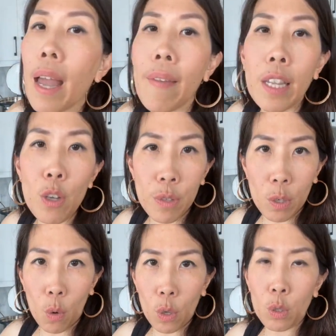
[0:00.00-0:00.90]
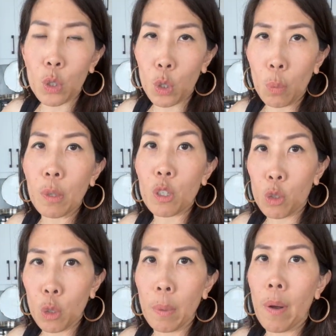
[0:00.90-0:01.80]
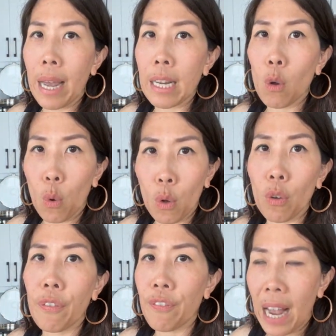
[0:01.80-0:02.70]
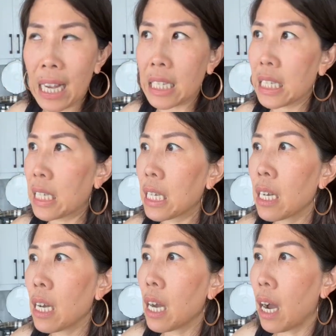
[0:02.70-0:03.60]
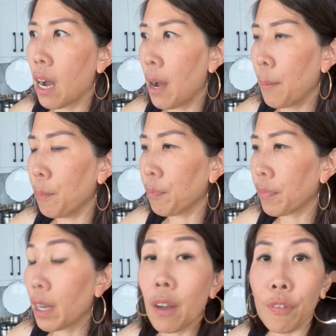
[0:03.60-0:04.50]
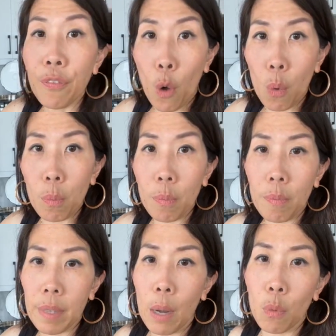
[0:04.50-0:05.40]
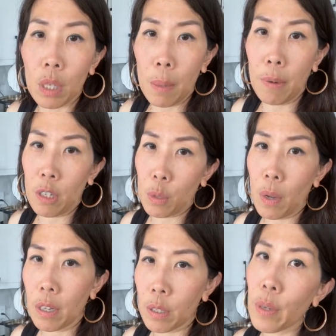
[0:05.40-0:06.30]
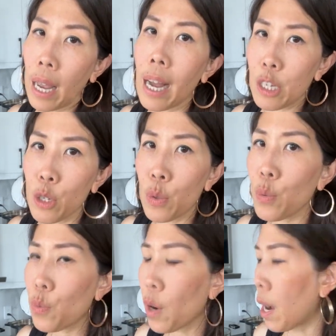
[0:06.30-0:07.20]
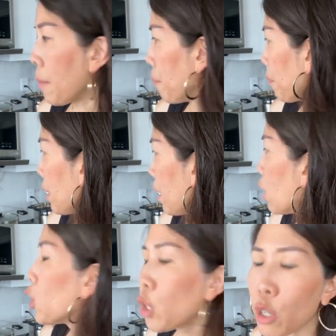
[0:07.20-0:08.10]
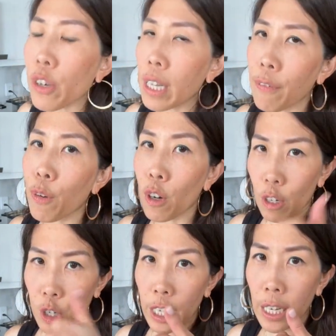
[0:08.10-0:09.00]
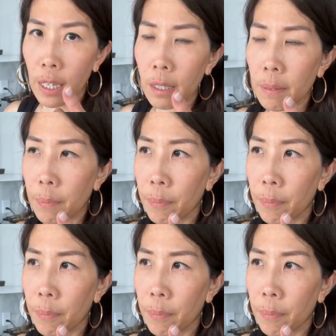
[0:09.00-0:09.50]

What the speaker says: and then use an oil scooper to scoop out any oil, fats, foam that will come out as well. So yeah, I do usually for chicken,